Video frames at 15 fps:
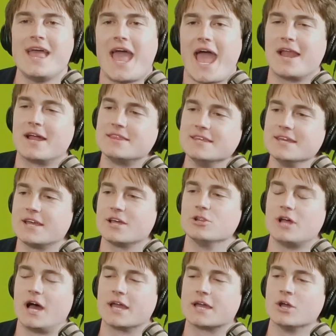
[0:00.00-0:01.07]
I think
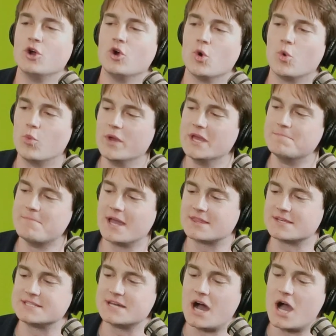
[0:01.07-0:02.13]
like we make the
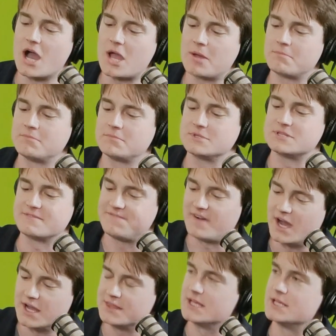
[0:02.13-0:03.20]
time to
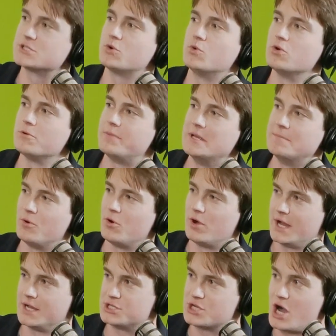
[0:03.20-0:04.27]
find these cool people
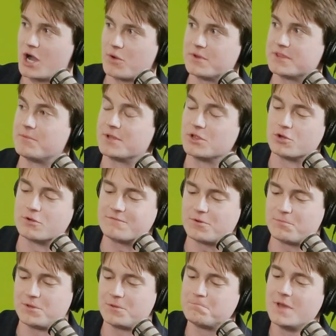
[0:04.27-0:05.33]
and talk with them and learn from
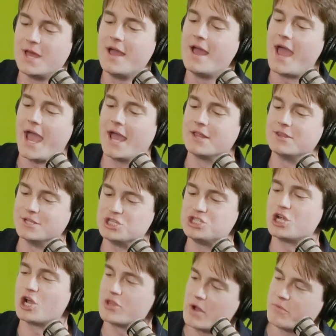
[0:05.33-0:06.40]
them and then
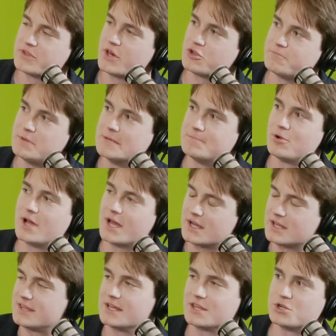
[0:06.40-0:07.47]
share that with other people. And I
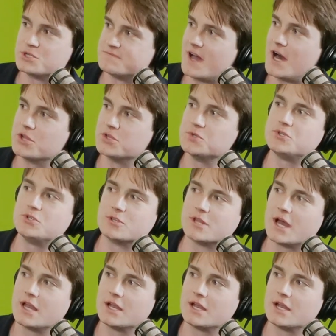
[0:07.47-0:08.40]
think there's value to that.